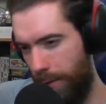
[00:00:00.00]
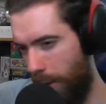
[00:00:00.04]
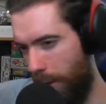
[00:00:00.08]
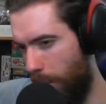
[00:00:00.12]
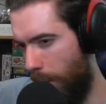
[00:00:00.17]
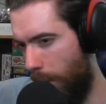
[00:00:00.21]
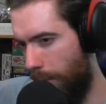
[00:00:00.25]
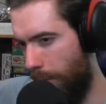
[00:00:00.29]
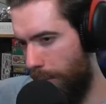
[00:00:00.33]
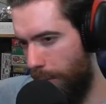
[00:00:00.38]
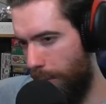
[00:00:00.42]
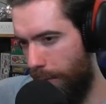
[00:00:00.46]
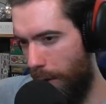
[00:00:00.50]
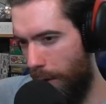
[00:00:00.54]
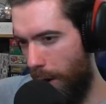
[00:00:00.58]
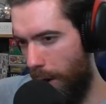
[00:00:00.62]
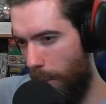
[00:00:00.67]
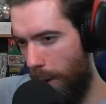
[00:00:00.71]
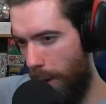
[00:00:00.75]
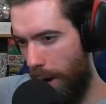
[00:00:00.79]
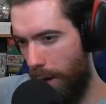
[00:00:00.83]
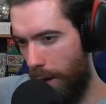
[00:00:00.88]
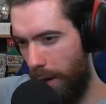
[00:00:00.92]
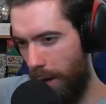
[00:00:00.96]
They won't do very
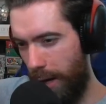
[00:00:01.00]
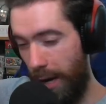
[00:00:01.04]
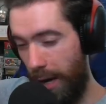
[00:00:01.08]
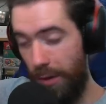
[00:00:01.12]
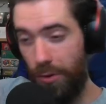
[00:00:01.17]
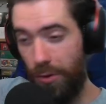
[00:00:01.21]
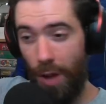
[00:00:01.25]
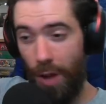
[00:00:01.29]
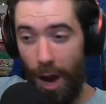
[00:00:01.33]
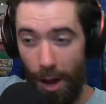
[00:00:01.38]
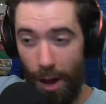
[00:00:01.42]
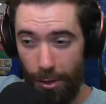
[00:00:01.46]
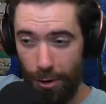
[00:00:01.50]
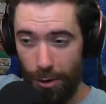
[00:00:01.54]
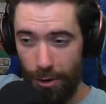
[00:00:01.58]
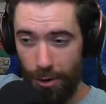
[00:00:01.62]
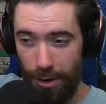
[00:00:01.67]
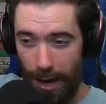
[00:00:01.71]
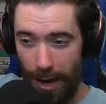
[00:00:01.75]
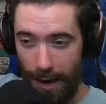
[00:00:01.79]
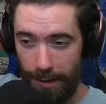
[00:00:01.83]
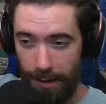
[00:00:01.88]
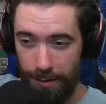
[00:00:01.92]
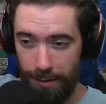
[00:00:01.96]
well against other
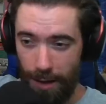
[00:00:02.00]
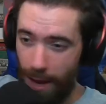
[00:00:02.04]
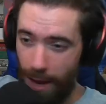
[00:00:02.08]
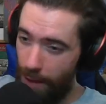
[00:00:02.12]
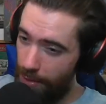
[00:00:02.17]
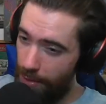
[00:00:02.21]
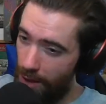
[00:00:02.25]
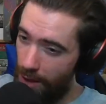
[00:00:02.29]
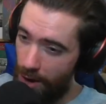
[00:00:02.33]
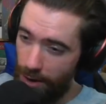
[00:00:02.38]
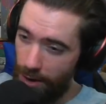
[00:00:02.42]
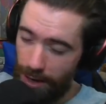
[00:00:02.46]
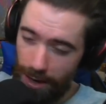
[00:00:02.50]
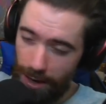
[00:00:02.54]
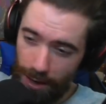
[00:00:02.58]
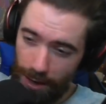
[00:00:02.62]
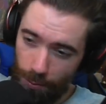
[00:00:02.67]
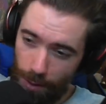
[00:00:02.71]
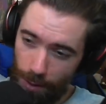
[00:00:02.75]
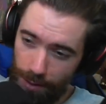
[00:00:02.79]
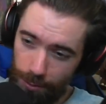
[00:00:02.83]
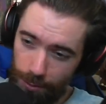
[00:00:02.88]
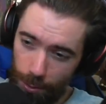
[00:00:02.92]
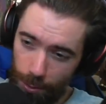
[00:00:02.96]
decks that are
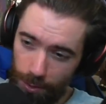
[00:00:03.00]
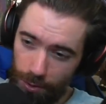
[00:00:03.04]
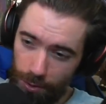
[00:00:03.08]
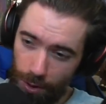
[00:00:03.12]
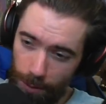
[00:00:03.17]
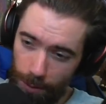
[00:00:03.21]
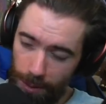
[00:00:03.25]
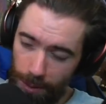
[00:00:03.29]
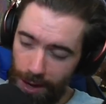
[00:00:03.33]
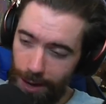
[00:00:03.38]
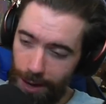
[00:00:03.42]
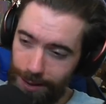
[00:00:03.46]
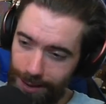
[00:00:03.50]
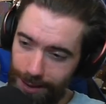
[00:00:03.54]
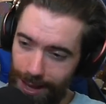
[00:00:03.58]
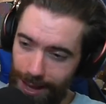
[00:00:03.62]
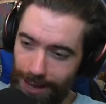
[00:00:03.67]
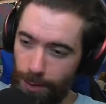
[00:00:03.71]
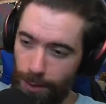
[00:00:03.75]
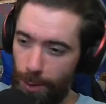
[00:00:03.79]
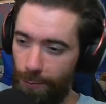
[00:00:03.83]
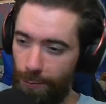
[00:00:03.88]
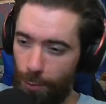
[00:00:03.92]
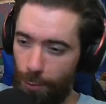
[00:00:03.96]
getting run, so it's going to be
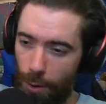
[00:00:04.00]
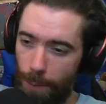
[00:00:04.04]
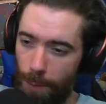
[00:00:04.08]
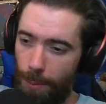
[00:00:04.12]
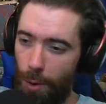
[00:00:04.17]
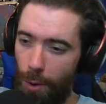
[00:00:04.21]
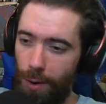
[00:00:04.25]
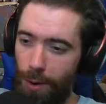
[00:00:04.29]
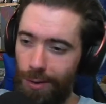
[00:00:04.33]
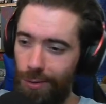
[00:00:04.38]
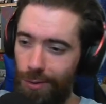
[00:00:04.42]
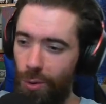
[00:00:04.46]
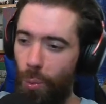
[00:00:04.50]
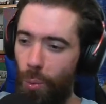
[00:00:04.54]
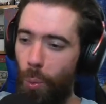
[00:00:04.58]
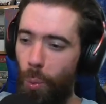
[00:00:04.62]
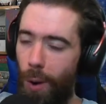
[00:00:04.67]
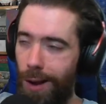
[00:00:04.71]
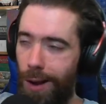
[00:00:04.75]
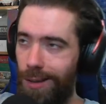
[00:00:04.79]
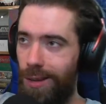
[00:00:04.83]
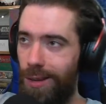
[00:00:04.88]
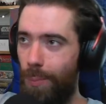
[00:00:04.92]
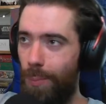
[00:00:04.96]
unlikely for opponents to
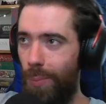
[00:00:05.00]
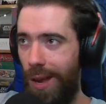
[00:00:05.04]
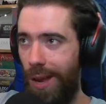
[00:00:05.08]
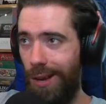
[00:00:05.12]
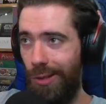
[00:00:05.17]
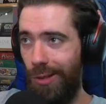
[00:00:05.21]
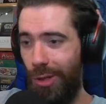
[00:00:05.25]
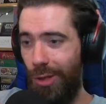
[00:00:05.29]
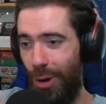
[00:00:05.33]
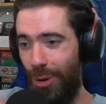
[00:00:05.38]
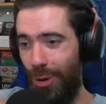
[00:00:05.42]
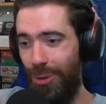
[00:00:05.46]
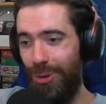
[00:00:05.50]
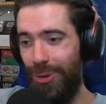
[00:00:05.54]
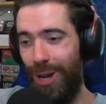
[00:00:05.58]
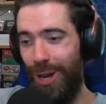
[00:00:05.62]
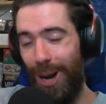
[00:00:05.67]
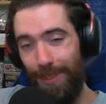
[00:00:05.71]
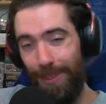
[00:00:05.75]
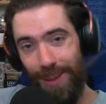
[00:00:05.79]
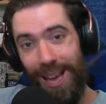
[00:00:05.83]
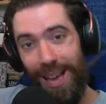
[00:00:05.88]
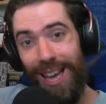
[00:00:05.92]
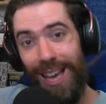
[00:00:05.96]
want to pick those
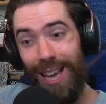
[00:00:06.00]
up.